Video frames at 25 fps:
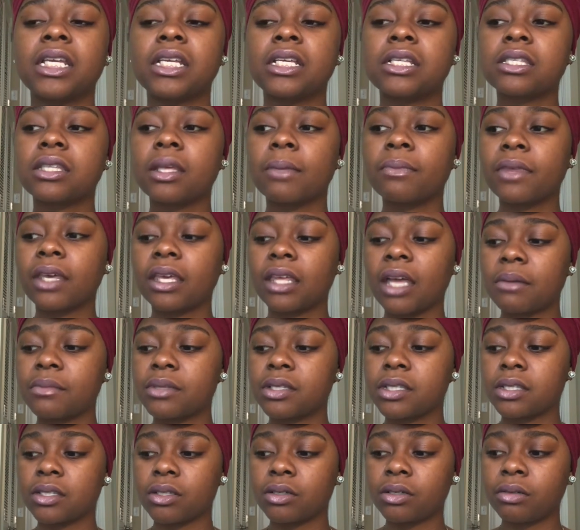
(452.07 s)
and it's something I'm
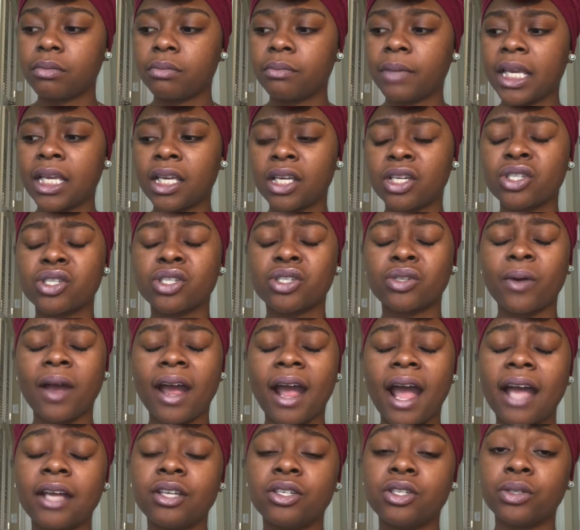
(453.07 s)
still making
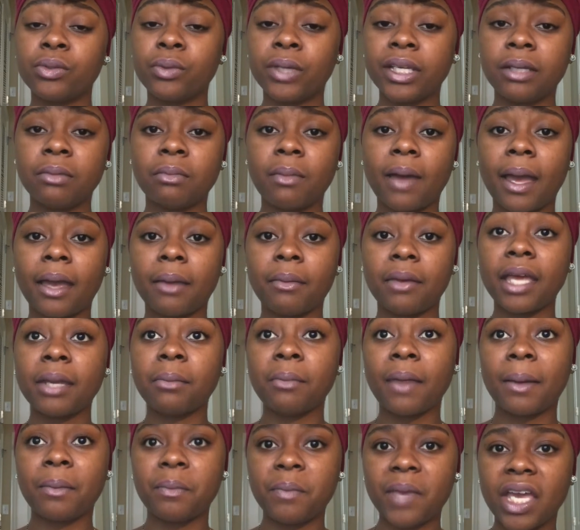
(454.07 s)
sure I do in
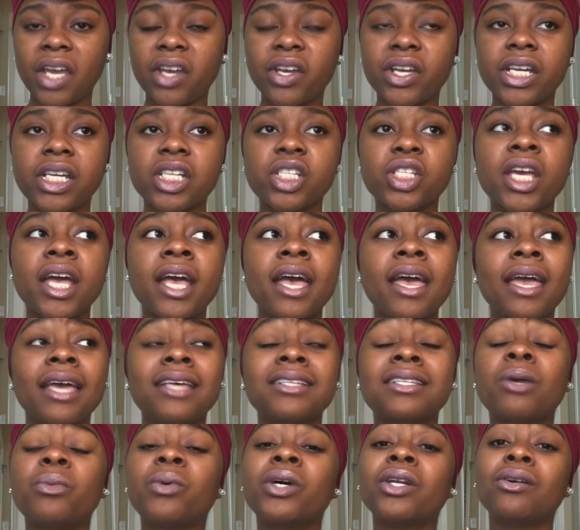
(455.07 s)
my marriage,
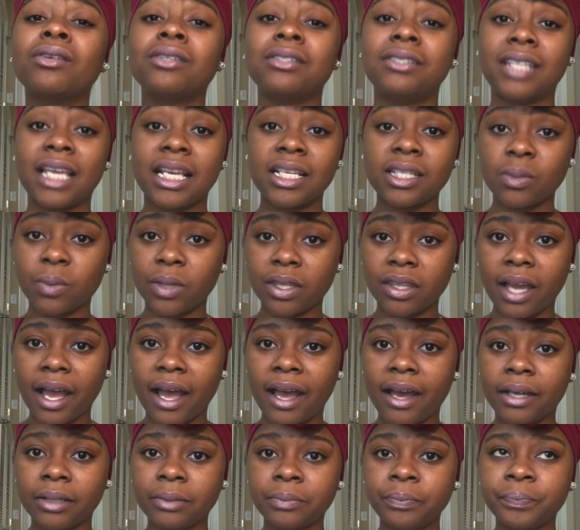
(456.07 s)
is I went on dates with
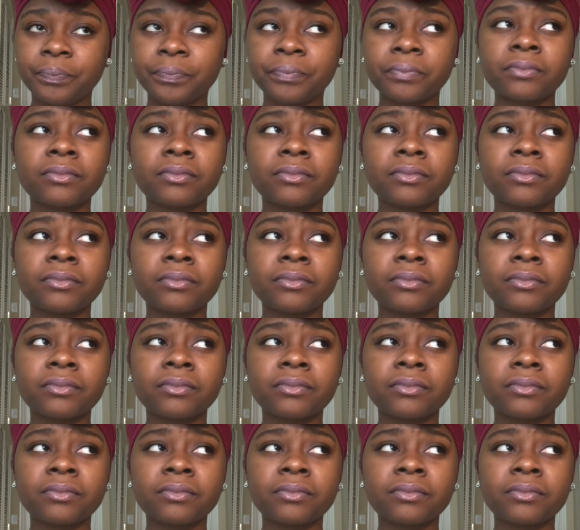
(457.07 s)
God.